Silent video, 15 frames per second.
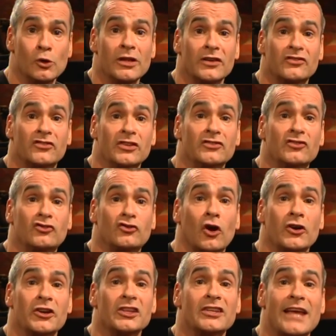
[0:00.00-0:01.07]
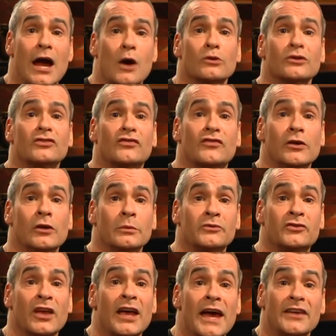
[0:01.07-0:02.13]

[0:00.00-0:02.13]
has since starred in countless films,